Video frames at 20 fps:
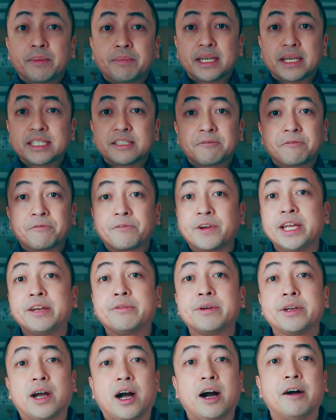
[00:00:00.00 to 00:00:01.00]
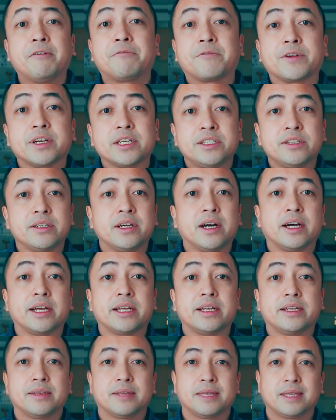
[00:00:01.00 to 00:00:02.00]
as a fragrant offering to
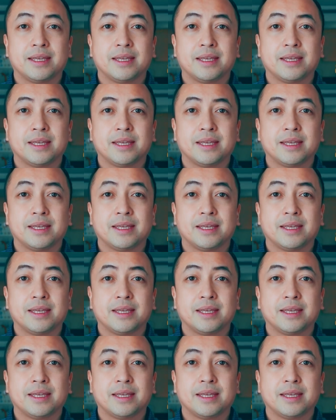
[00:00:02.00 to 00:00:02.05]
God.